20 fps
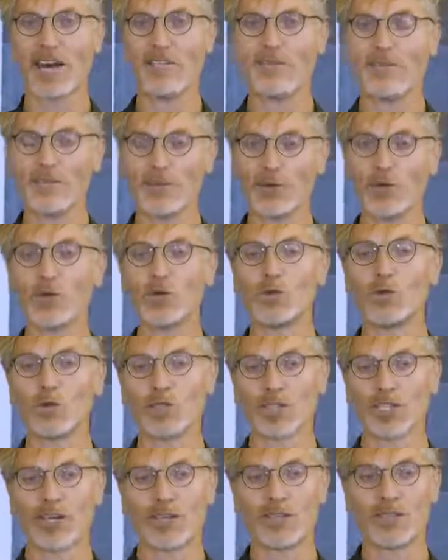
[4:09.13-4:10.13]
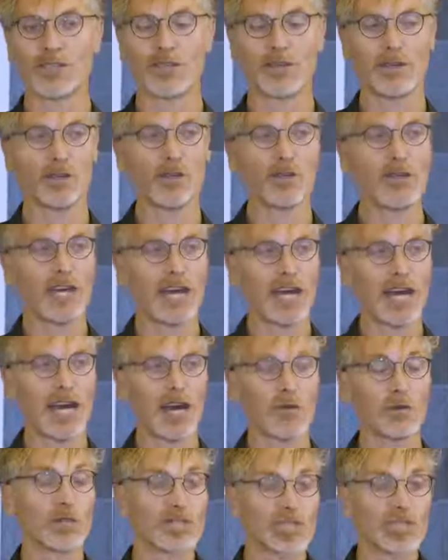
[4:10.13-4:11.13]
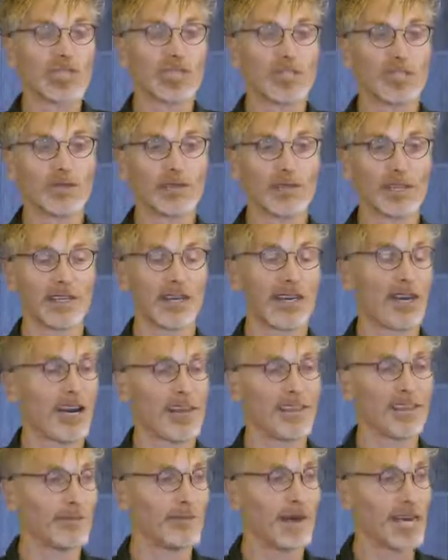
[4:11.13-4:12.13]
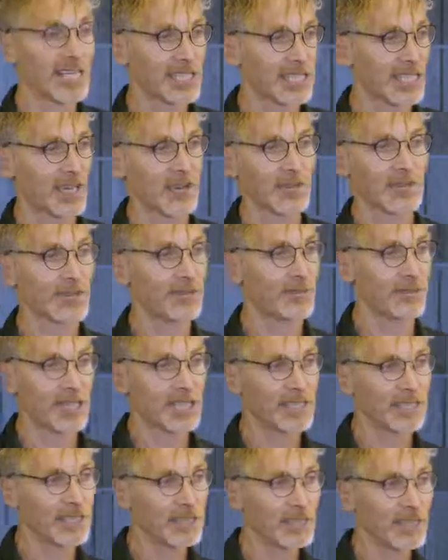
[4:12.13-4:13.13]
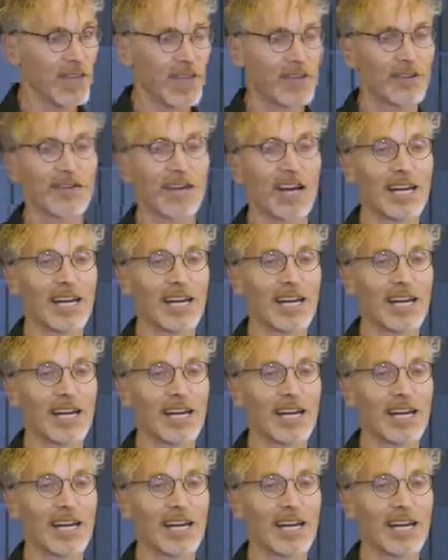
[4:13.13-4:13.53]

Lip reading: and food was going to either make us healthy or make us not healthy.